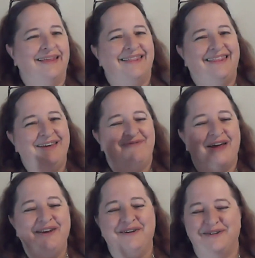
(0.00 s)
The
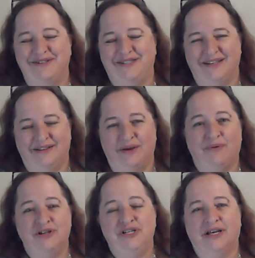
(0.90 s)
vendors, they
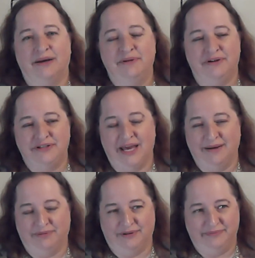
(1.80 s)
want you to come to their
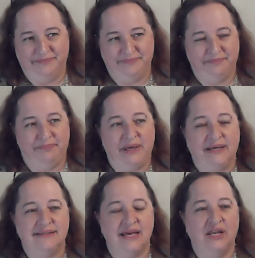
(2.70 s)
table
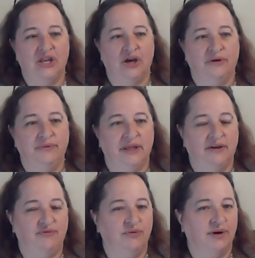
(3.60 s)
because they know that
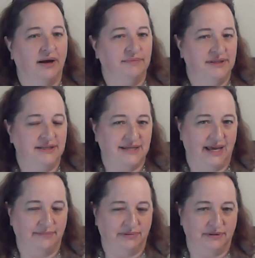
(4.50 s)
if you come to the
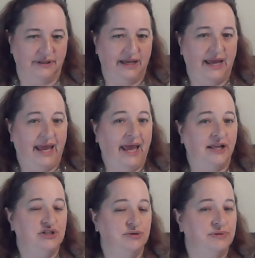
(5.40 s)
table
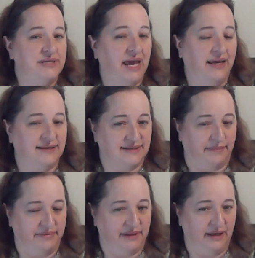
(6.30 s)
and you take
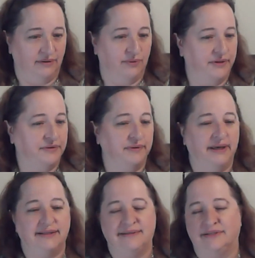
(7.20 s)
something, whether
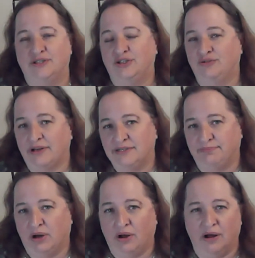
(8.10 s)
it's a stress
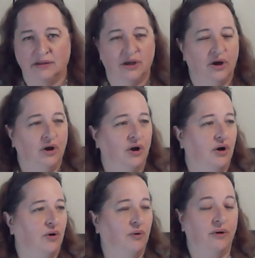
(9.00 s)
ball
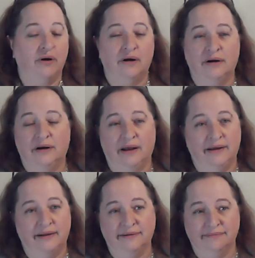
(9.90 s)
or
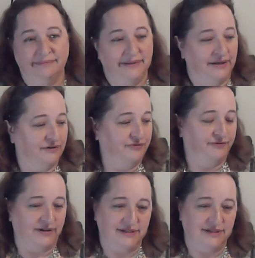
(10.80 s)
a fun